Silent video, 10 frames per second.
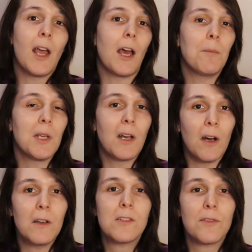and
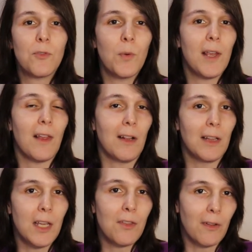because of the way that
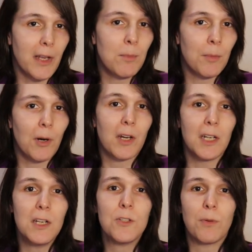the labor
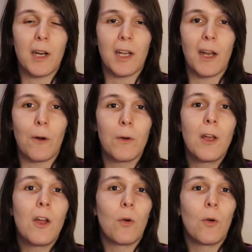market is right now,